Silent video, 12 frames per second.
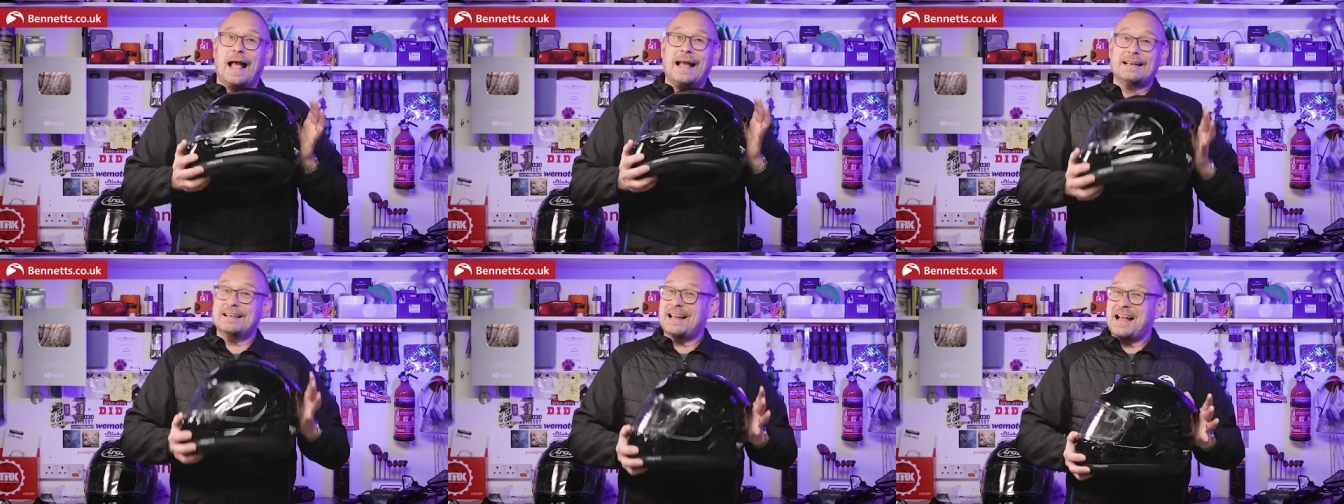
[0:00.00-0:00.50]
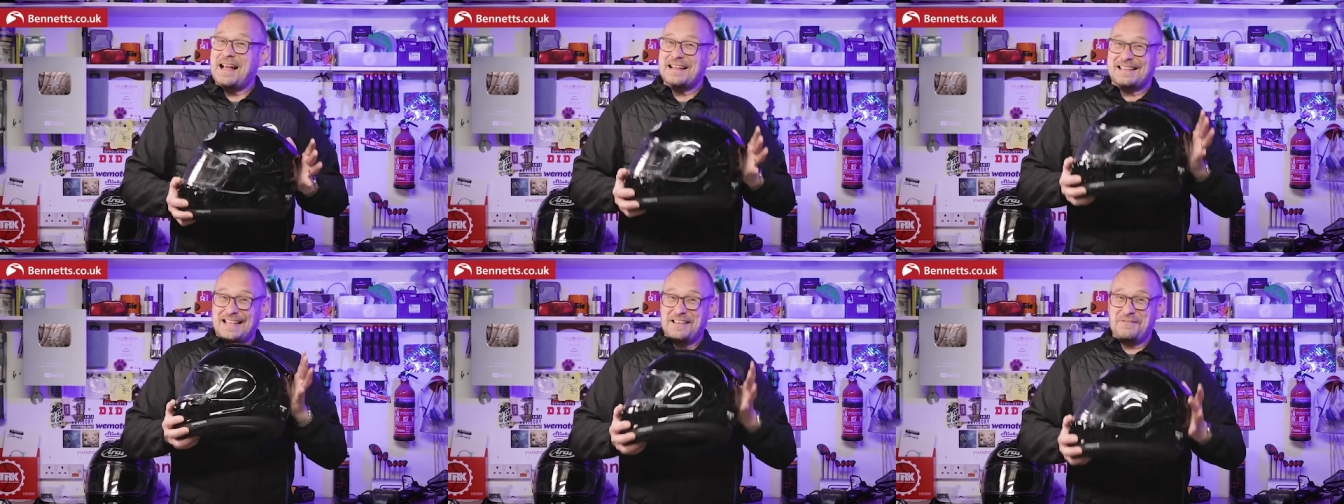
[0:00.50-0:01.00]
And uh,
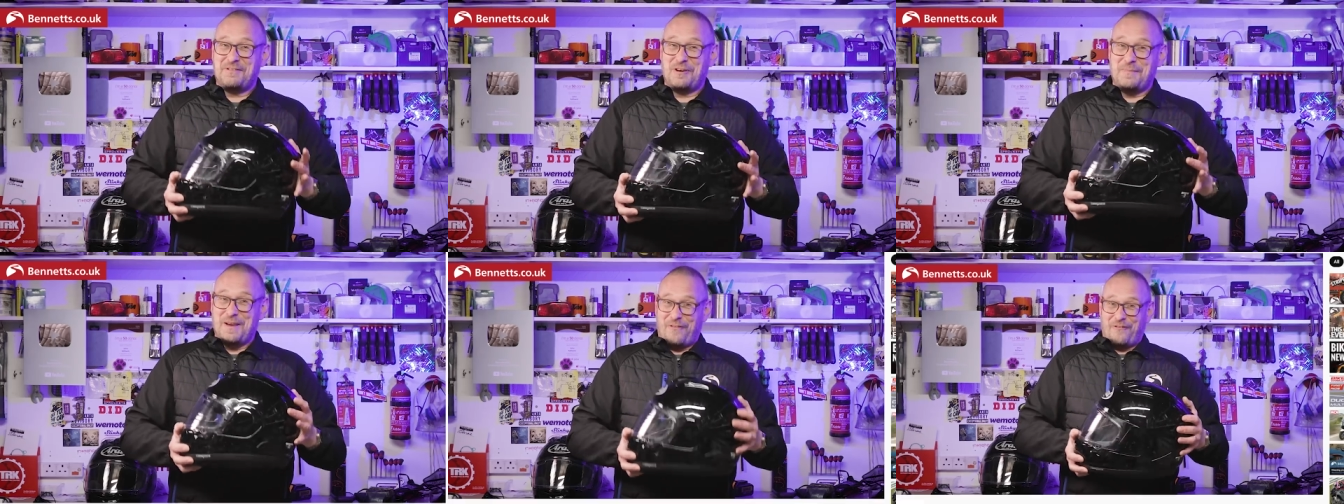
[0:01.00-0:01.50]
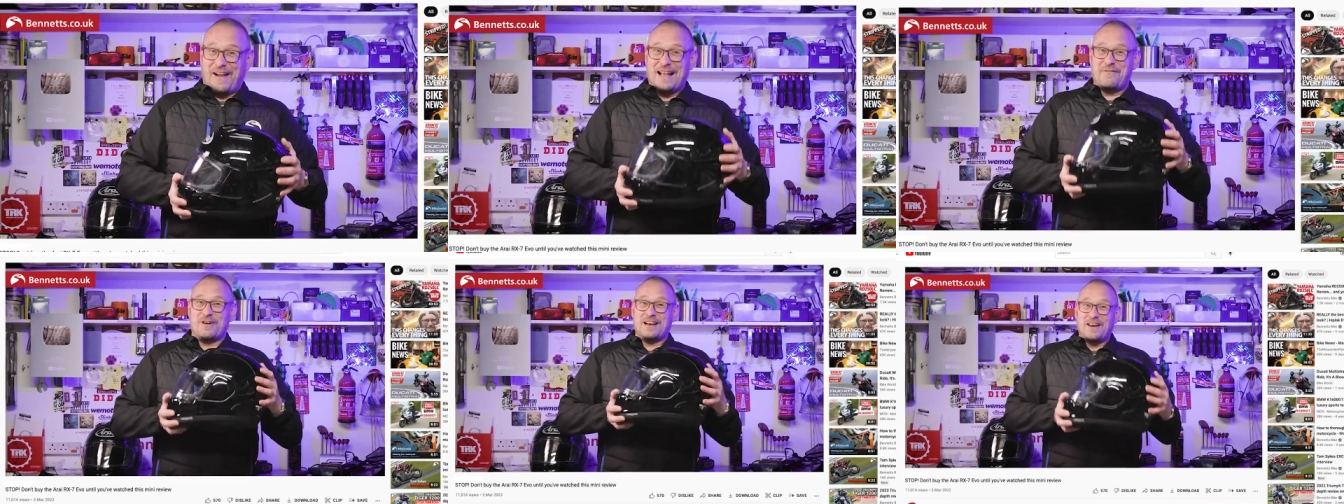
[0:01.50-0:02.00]
can you do me a
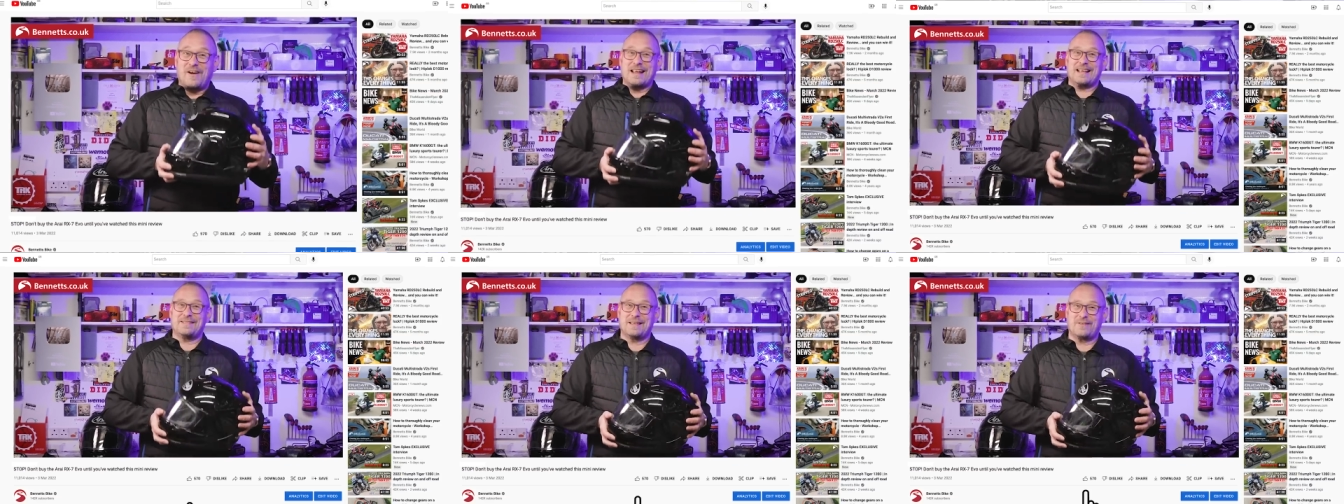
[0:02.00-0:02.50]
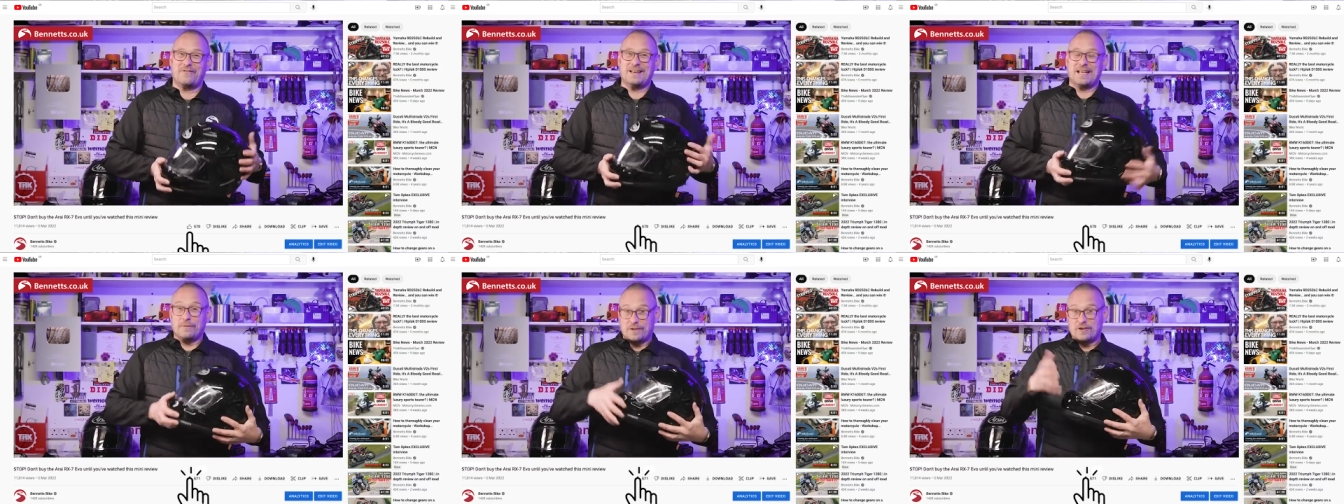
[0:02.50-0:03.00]
favour and like this
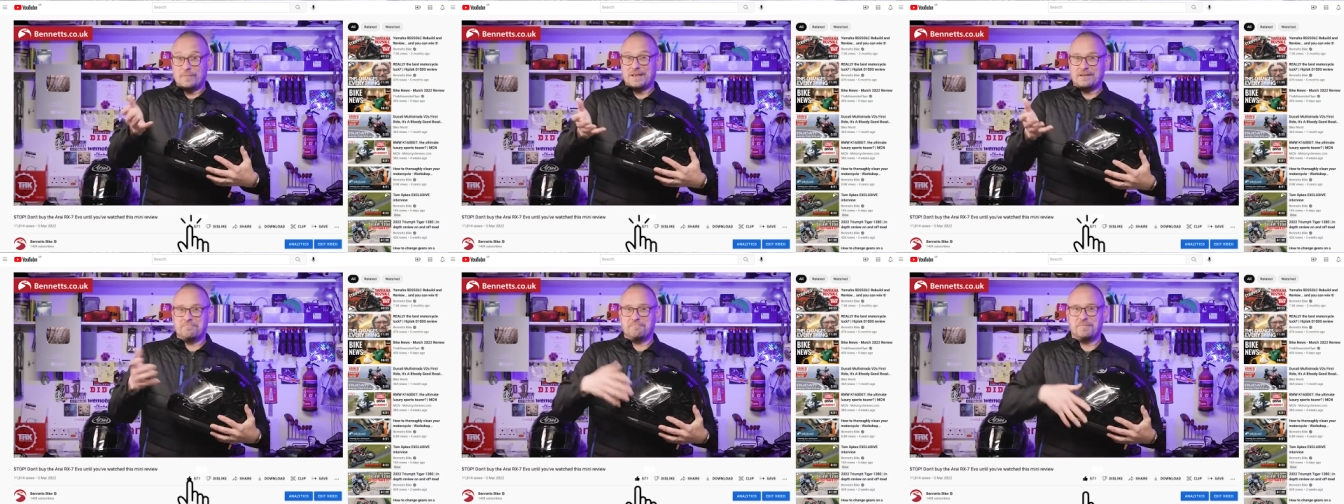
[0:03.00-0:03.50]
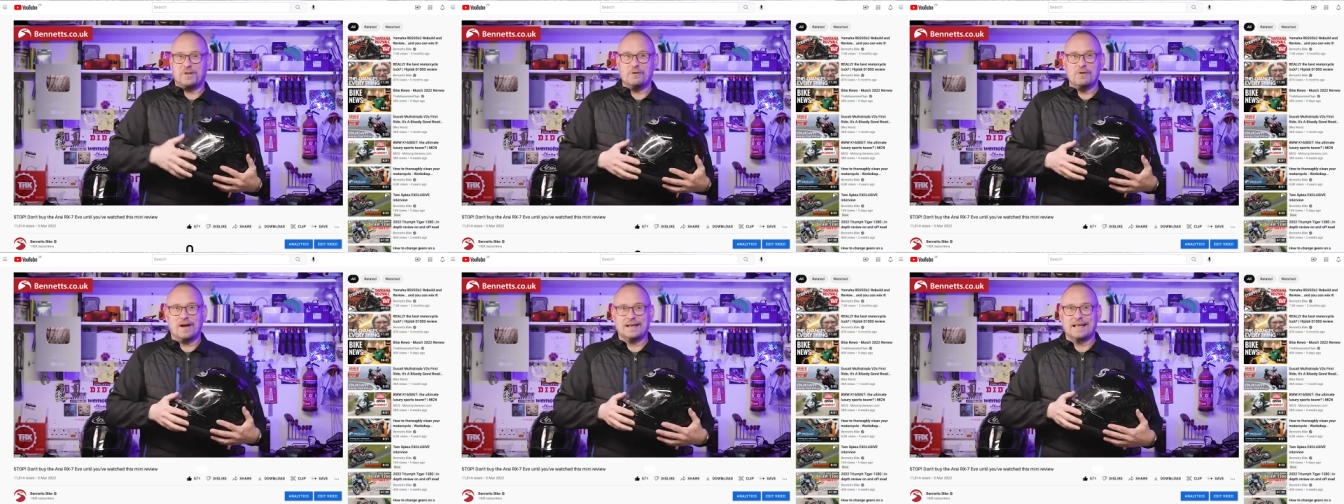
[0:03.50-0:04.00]
video, assuming you
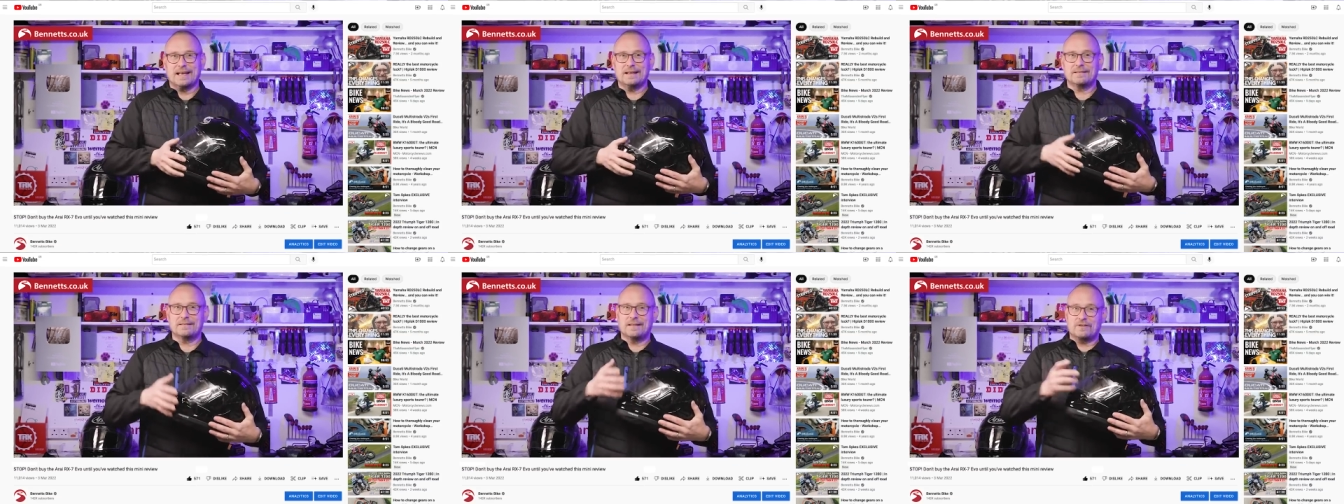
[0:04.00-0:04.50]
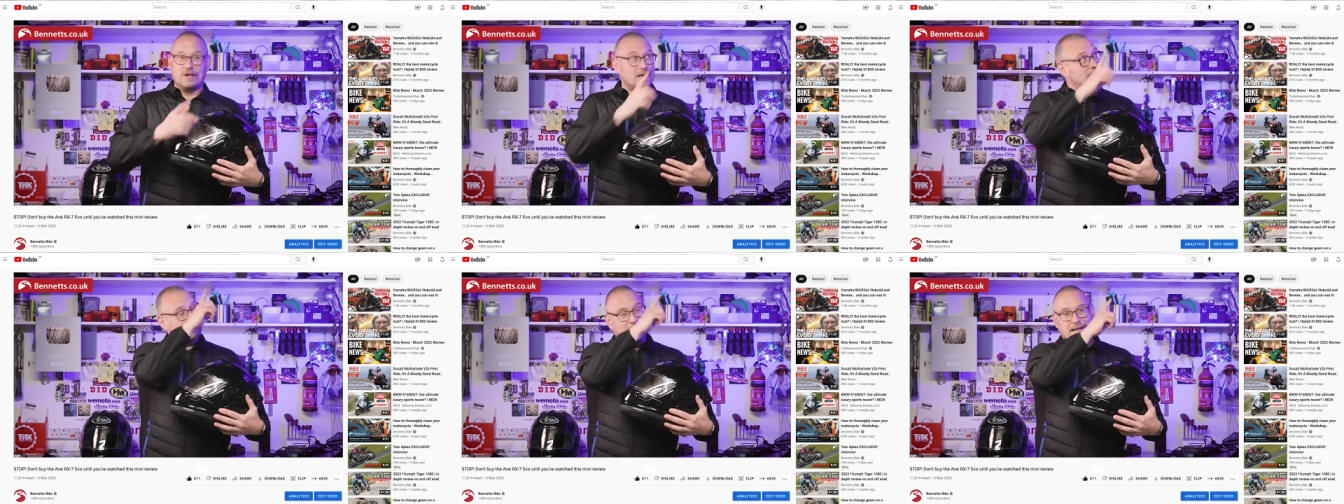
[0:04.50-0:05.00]
do like it? The
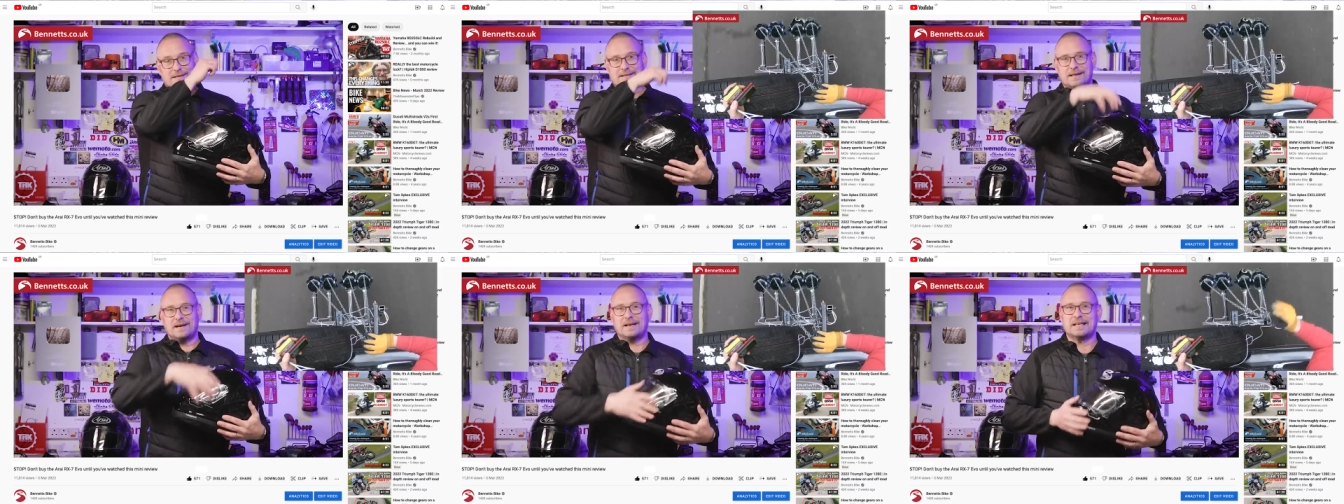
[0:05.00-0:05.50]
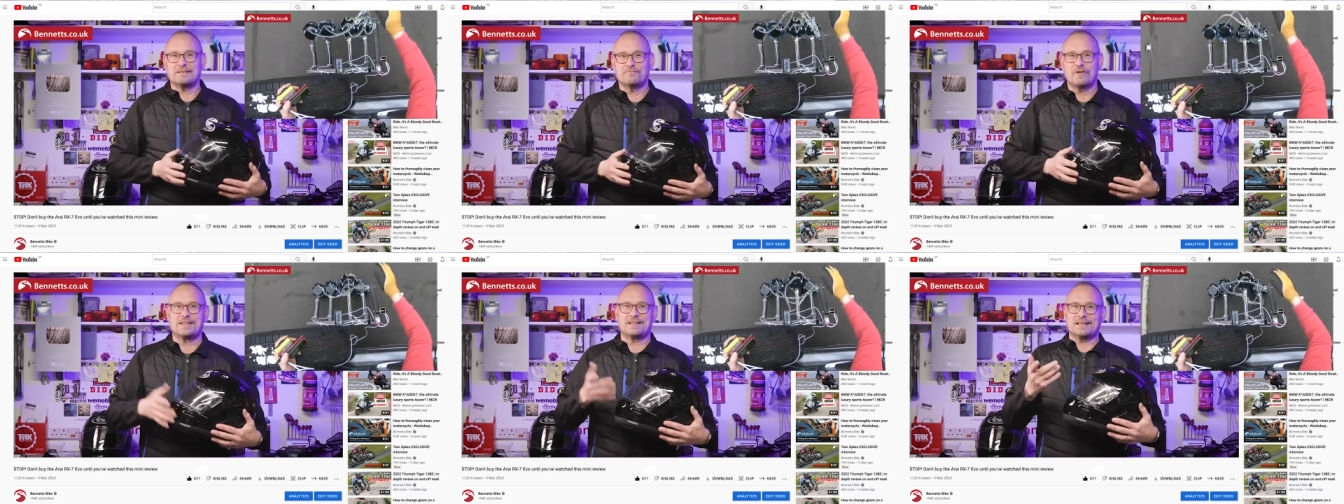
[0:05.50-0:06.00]
genes test I
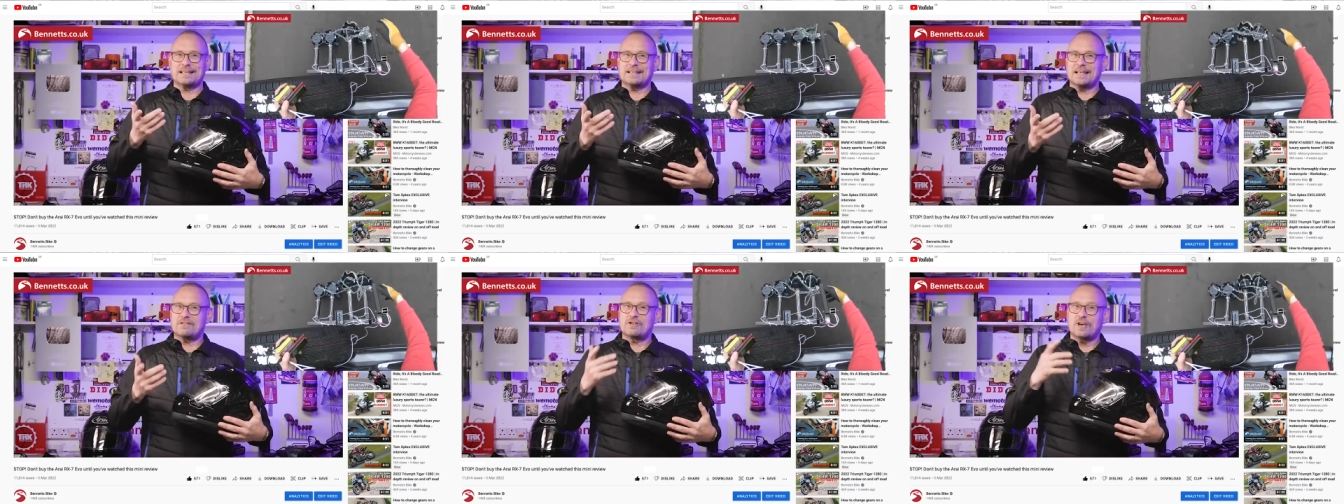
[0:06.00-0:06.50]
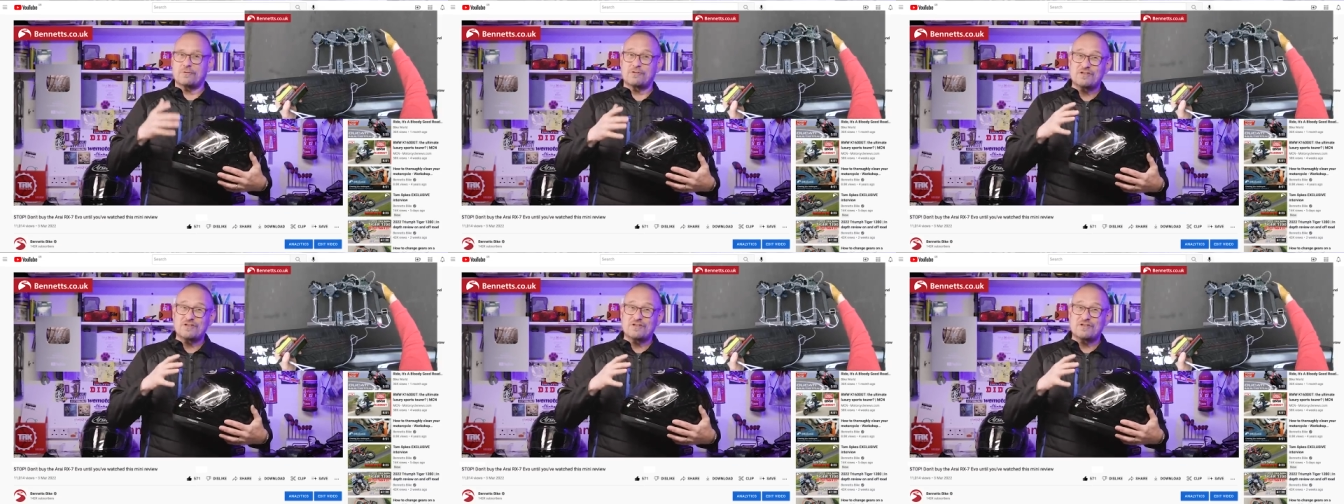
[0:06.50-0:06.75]
recently did shows